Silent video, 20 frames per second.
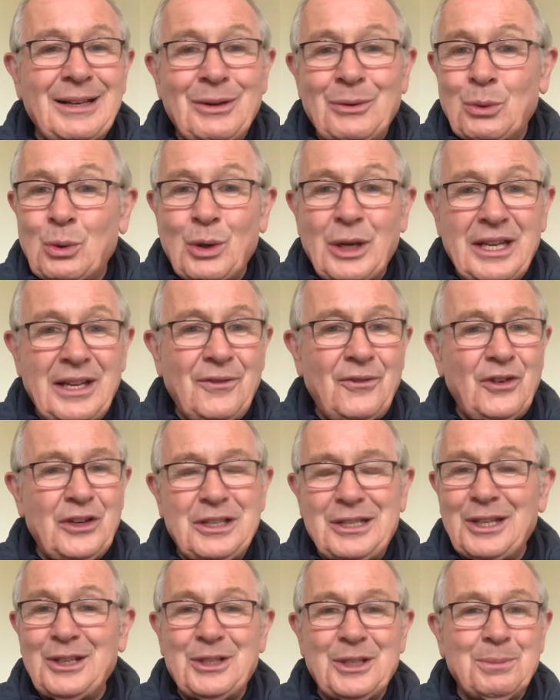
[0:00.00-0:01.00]
whatever
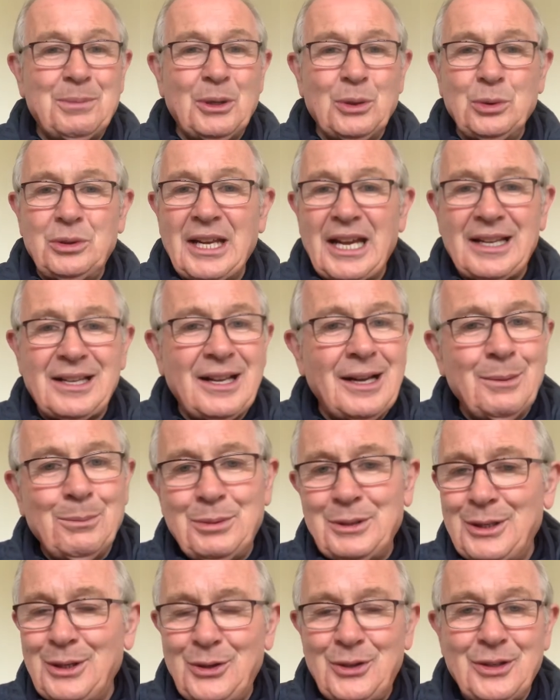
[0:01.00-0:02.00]
it is about that
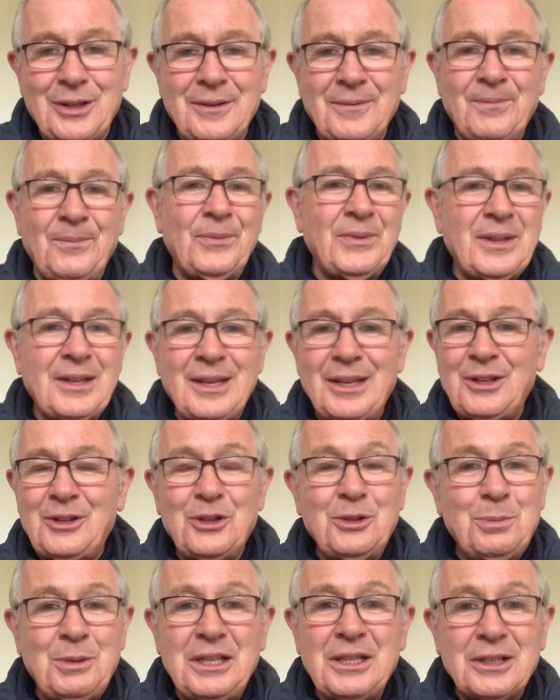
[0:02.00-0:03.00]
competition, it has
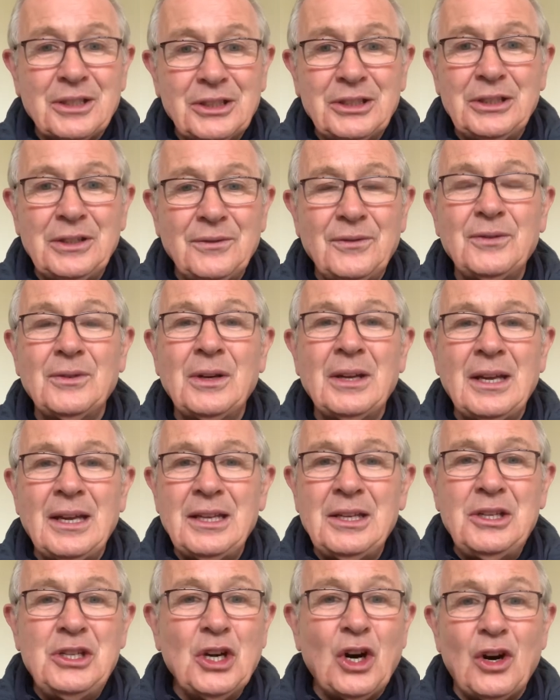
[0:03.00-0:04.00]
been kind of
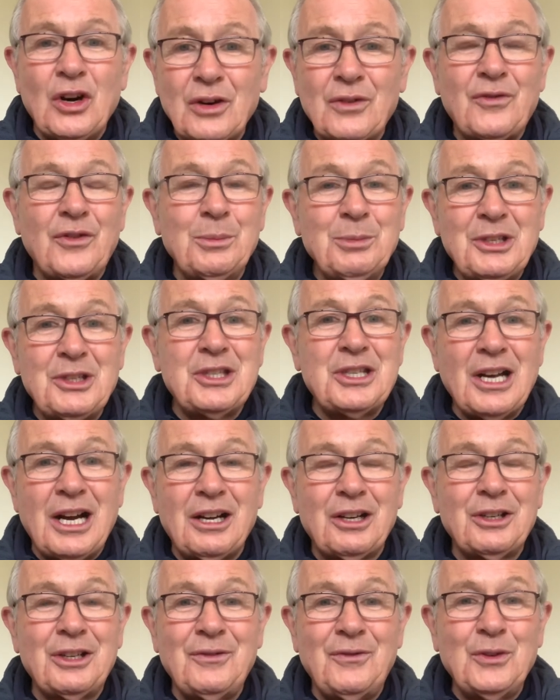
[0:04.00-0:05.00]
dogged from the
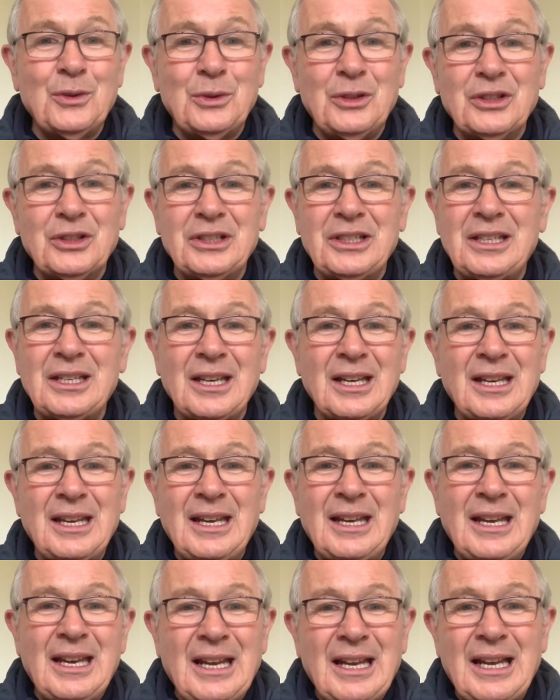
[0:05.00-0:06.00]
start, if you like.
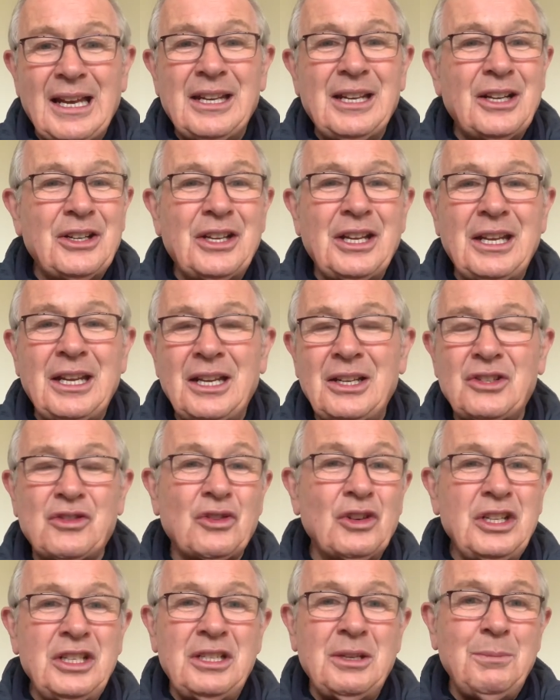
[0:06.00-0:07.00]
And are they
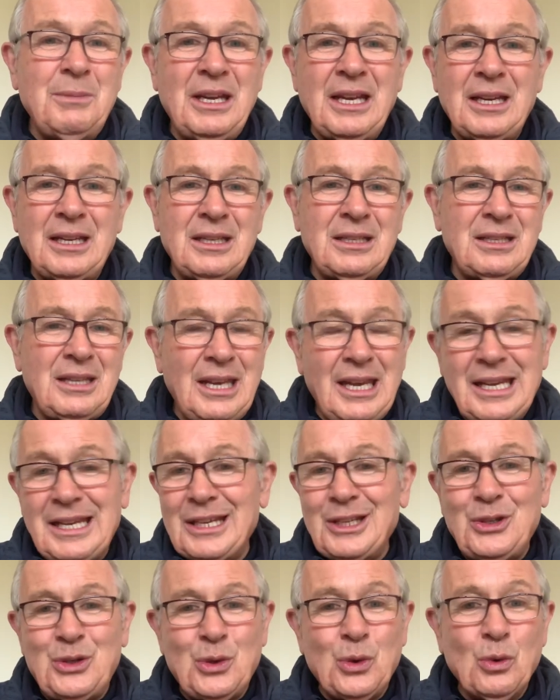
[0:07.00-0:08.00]
trying to take
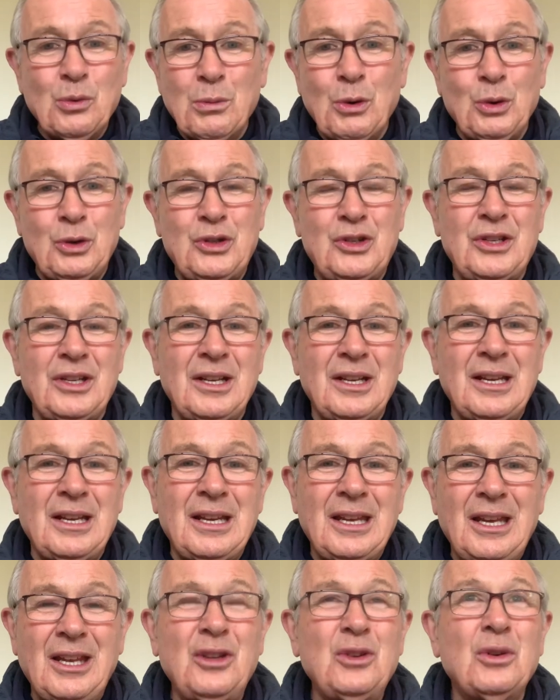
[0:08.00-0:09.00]
in too much,
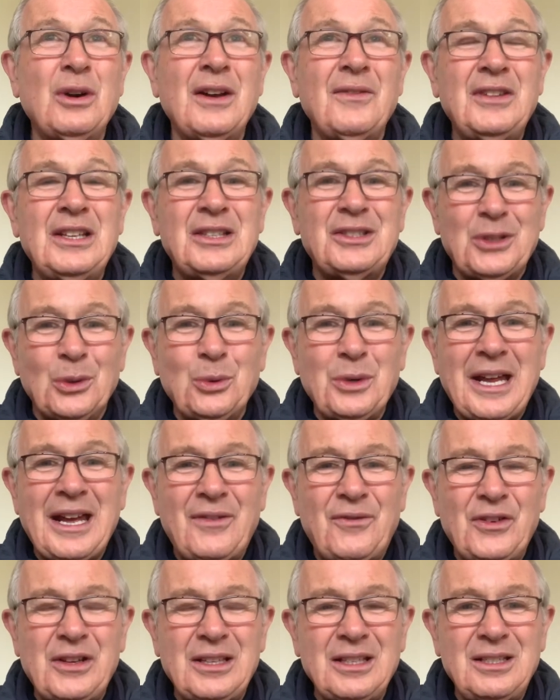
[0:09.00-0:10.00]
you know, having South
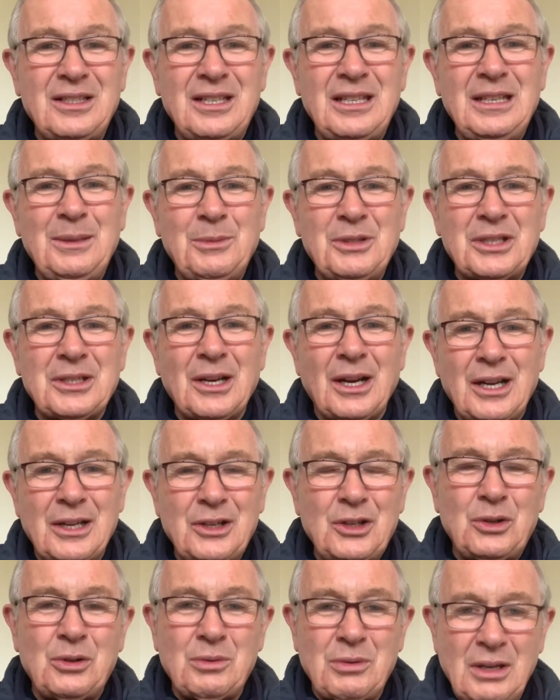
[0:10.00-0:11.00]
African teams,
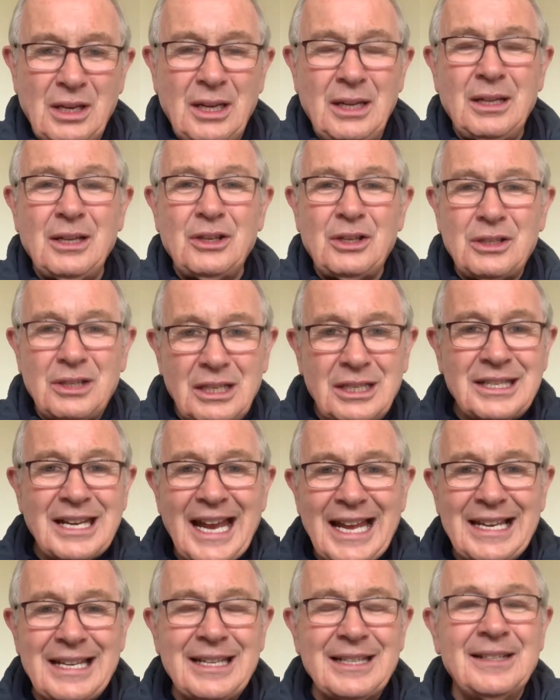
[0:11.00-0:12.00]
Scottish, English,
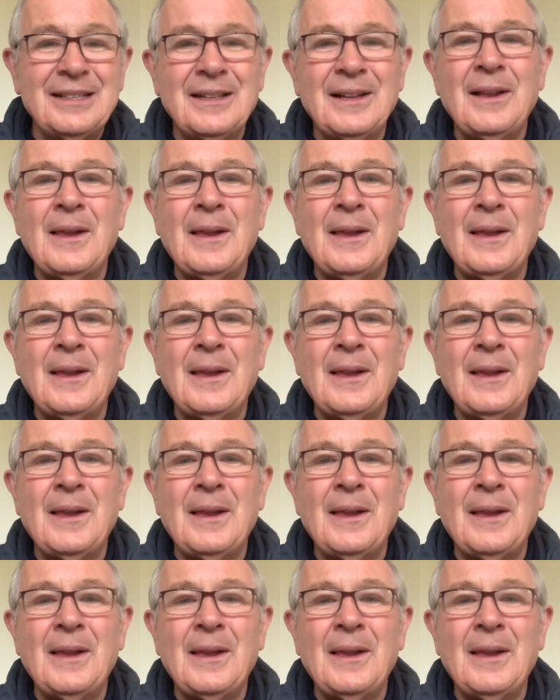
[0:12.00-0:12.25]
Italian.